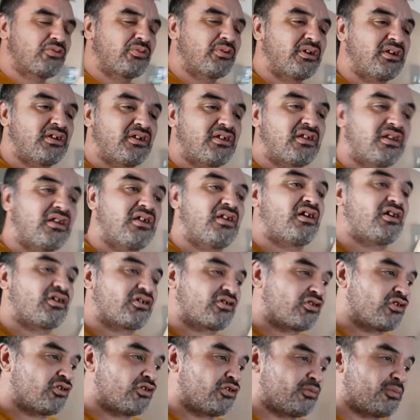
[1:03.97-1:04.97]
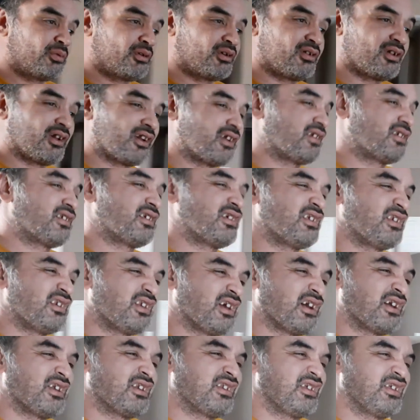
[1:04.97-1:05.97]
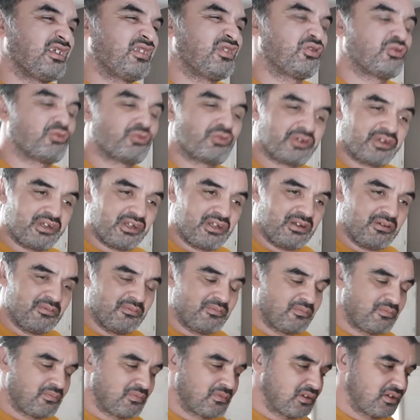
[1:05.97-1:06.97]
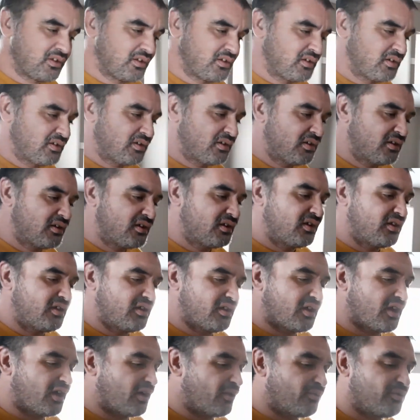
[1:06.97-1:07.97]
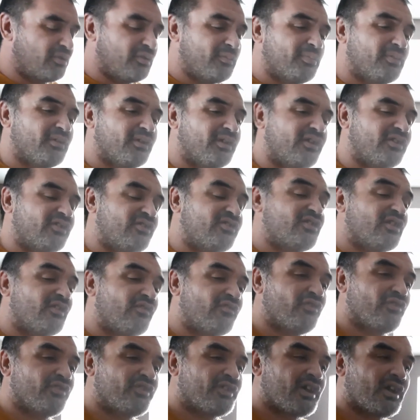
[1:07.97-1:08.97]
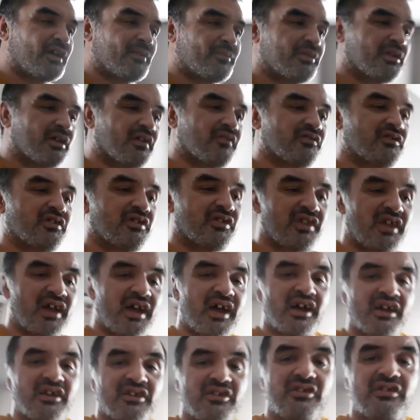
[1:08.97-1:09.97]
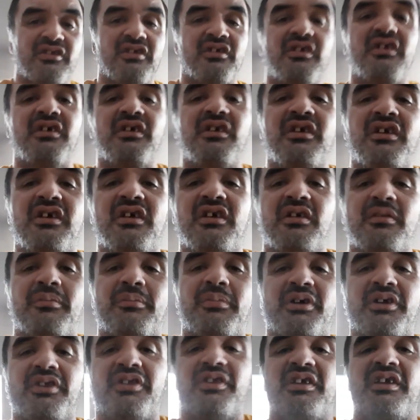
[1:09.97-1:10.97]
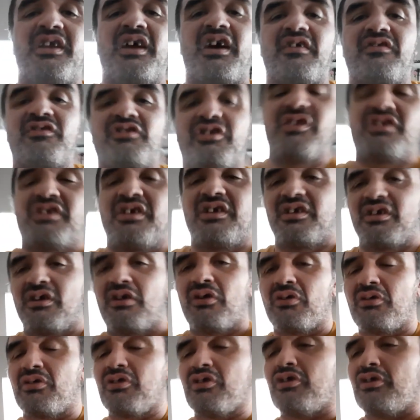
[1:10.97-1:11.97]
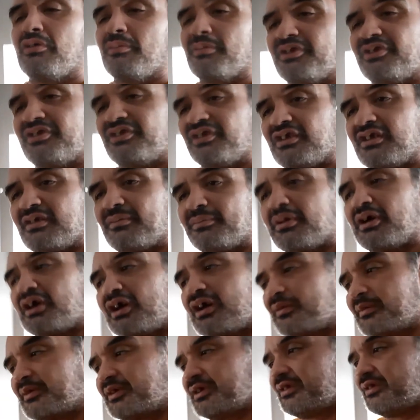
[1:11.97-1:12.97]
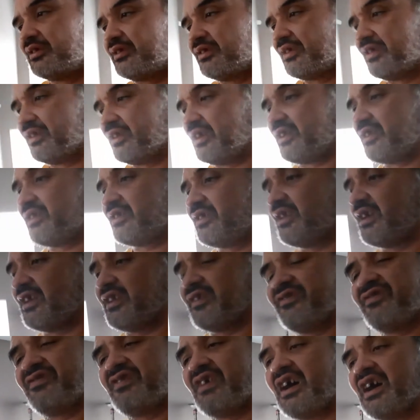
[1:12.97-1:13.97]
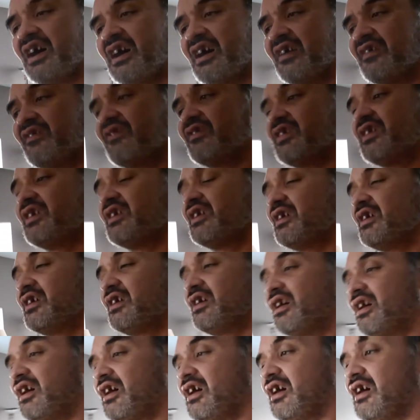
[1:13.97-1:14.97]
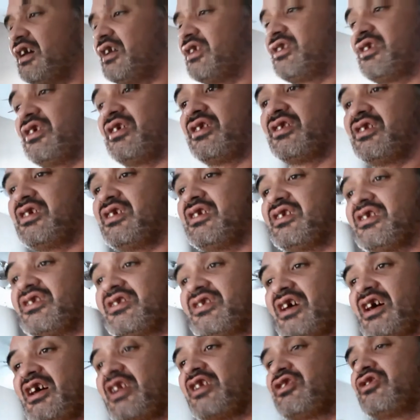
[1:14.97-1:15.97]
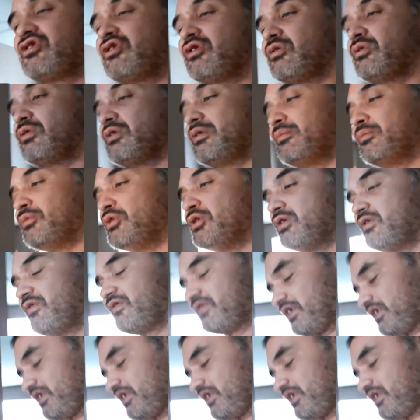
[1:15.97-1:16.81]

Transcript: week in October 1993. It got replayed several times after that. But then after the Oklahoma City bombings in 1995, uh, Disney decided to remove